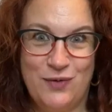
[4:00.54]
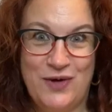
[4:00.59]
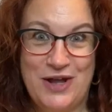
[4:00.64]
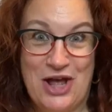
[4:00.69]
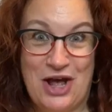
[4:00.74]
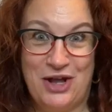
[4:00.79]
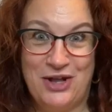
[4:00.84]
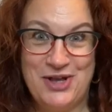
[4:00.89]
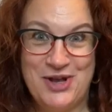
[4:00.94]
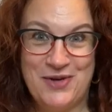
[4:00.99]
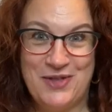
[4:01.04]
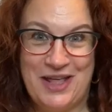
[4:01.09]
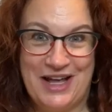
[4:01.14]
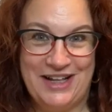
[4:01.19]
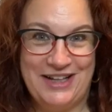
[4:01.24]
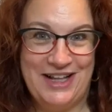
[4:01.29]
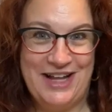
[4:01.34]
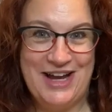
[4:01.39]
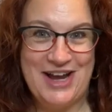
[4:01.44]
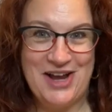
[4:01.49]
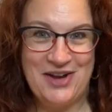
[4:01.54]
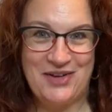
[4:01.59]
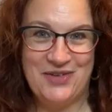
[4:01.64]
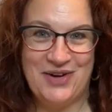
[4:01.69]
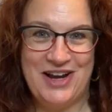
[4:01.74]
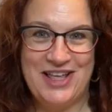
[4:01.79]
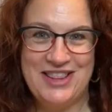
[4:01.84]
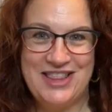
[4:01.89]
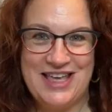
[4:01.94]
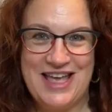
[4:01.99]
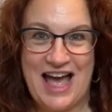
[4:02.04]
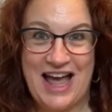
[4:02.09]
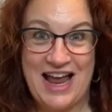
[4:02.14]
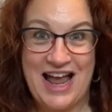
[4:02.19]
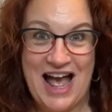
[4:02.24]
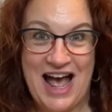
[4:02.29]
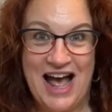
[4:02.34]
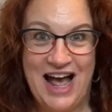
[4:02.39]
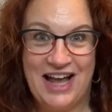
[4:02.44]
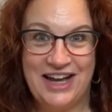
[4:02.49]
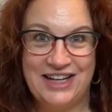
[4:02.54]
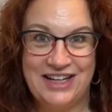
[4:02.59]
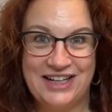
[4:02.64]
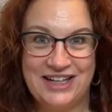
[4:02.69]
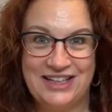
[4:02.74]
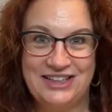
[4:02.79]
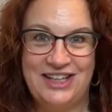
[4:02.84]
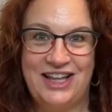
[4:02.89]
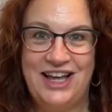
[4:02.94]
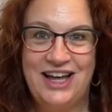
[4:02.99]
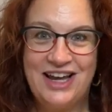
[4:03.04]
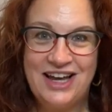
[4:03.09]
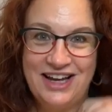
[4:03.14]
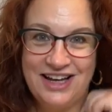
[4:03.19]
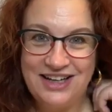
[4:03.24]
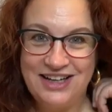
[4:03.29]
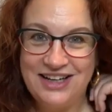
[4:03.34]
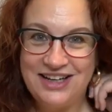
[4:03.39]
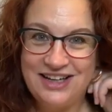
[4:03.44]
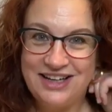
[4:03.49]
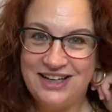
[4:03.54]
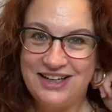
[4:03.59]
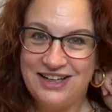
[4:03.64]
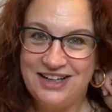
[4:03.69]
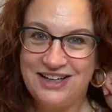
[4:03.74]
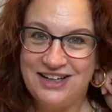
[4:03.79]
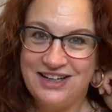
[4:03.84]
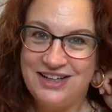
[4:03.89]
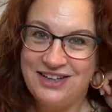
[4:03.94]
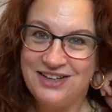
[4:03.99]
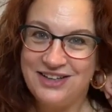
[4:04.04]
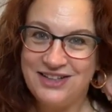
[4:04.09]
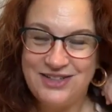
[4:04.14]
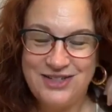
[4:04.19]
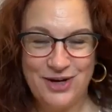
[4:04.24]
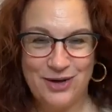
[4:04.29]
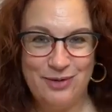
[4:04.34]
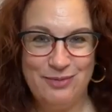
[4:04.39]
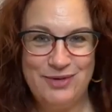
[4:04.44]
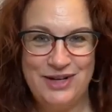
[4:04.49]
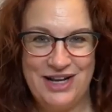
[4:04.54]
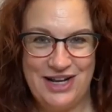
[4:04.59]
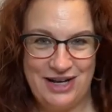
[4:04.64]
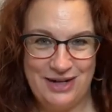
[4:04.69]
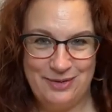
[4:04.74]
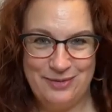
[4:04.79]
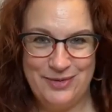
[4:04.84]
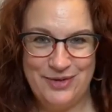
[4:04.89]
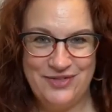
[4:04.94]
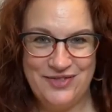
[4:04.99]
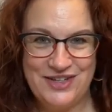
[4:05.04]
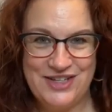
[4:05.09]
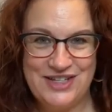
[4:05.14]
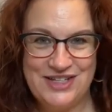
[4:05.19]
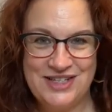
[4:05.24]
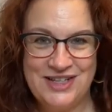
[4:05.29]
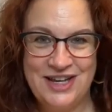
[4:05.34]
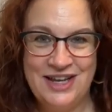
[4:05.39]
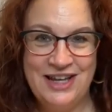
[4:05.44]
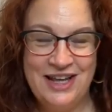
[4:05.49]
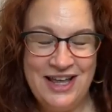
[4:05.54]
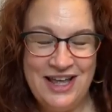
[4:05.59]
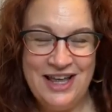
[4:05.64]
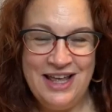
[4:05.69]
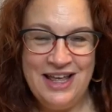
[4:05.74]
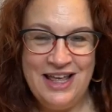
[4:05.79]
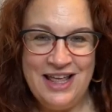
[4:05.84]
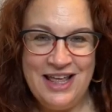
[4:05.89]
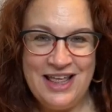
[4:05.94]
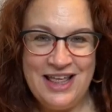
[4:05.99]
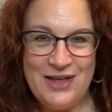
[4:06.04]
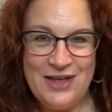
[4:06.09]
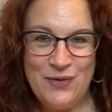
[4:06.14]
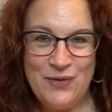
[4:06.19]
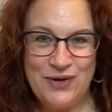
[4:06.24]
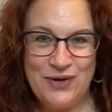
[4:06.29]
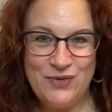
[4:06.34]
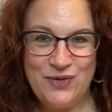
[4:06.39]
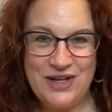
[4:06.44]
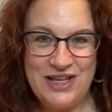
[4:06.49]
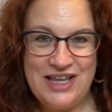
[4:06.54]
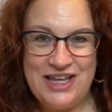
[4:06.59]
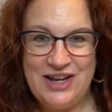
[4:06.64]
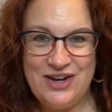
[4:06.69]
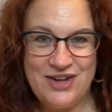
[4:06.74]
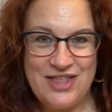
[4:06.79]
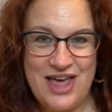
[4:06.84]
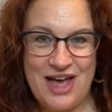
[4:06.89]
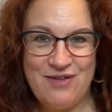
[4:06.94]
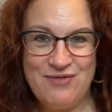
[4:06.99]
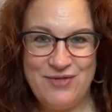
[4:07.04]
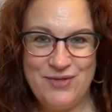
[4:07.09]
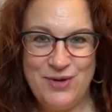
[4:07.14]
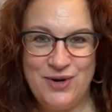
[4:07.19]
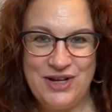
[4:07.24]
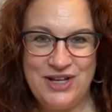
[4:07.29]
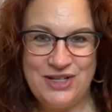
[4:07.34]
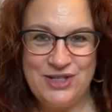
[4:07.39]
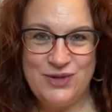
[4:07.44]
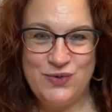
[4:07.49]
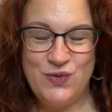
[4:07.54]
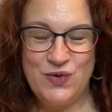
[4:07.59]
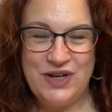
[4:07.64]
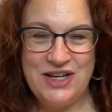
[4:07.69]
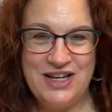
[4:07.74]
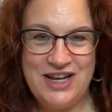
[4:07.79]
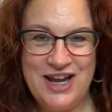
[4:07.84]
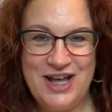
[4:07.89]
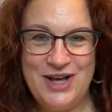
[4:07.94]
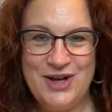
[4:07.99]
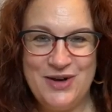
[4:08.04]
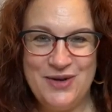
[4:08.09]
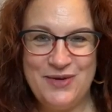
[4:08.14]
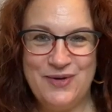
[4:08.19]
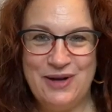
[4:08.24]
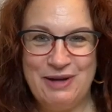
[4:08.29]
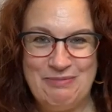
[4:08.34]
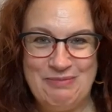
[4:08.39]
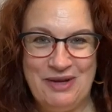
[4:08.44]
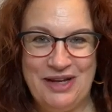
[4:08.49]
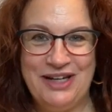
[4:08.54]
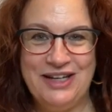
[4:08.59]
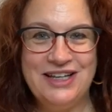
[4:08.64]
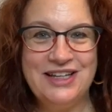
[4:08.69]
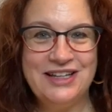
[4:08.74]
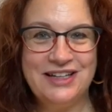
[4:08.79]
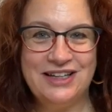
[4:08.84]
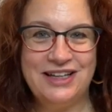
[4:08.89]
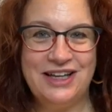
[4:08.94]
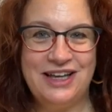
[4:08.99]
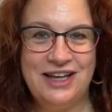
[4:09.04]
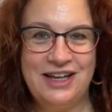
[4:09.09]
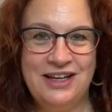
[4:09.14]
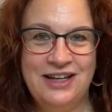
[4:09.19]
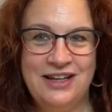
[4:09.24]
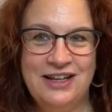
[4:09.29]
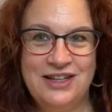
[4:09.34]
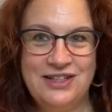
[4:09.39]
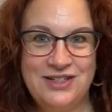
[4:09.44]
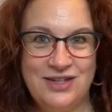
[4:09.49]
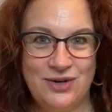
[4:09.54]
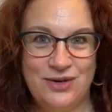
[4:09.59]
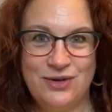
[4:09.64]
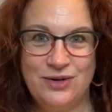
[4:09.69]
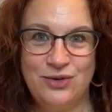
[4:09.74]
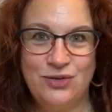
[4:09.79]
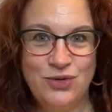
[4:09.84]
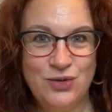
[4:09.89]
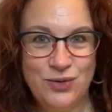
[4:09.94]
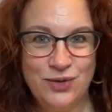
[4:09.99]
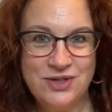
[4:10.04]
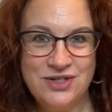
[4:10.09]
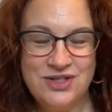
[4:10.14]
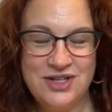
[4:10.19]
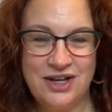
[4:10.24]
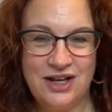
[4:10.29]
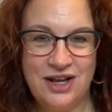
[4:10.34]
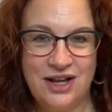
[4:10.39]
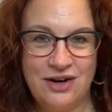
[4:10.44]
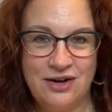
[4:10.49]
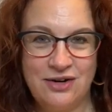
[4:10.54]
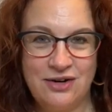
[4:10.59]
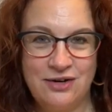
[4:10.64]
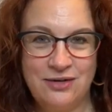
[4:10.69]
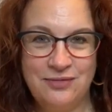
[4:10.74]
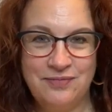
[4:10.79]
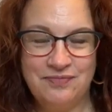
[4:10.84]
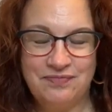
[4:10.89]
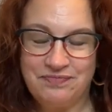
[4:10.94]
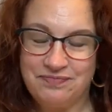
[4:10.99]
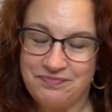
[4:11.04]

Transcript: We all know that line, right? The iconic line in the Terminator movies. When we hear that voice, we know immediately it's Arnold Schwarzenegger.